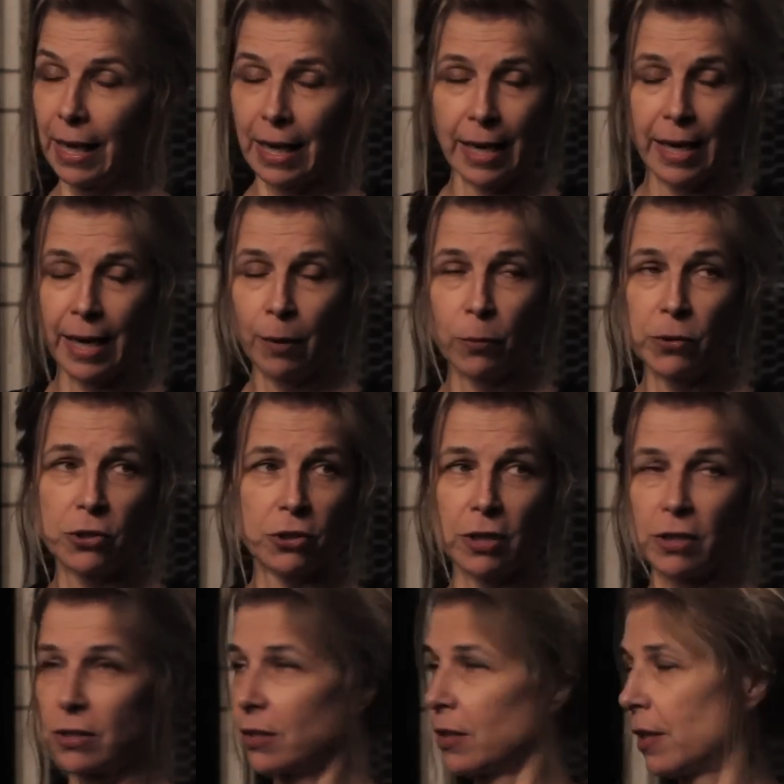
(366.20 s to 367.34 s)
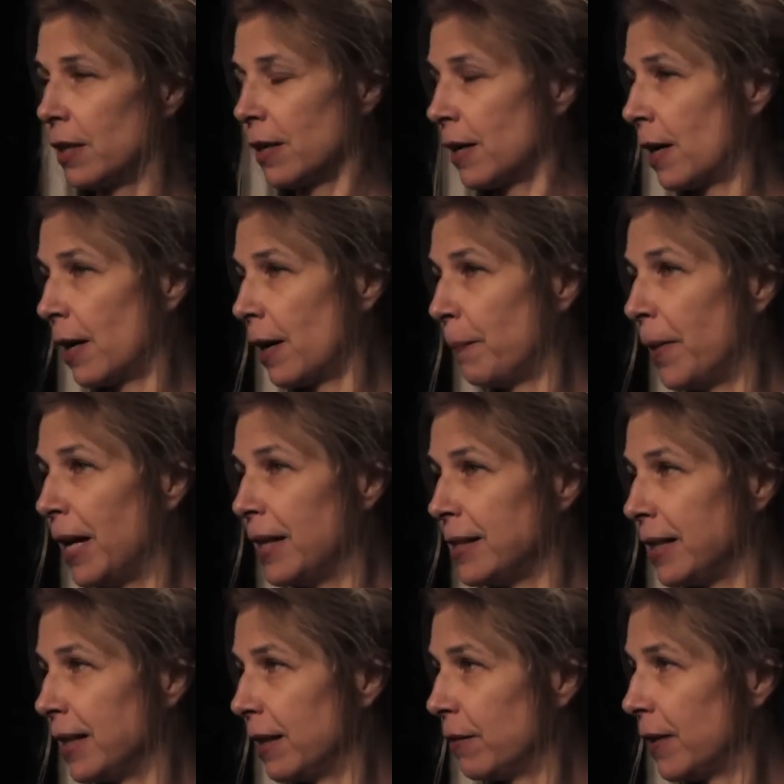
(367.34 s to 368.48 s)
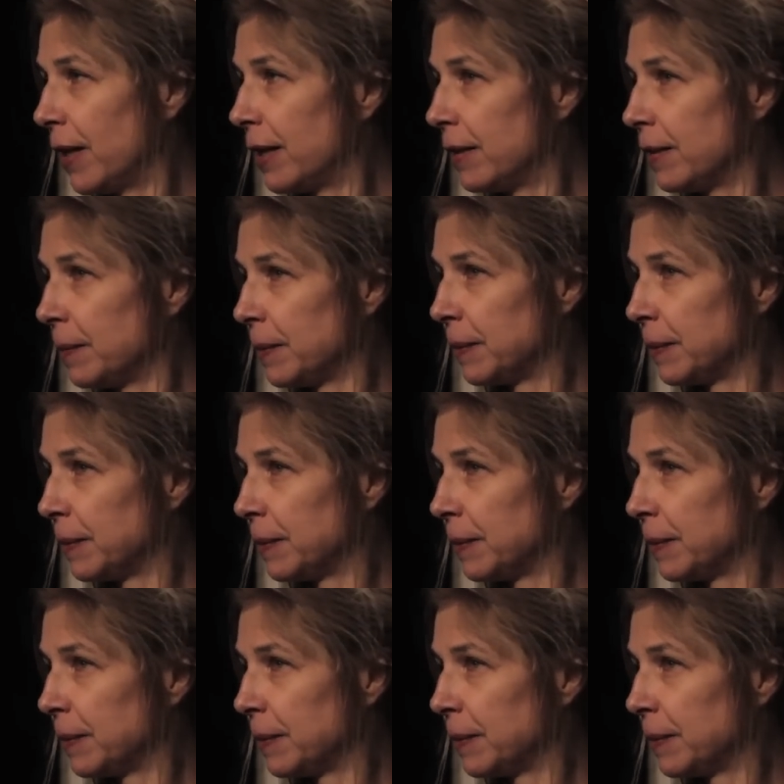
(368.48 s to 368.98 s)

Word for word: I, it was just a, an amazing event.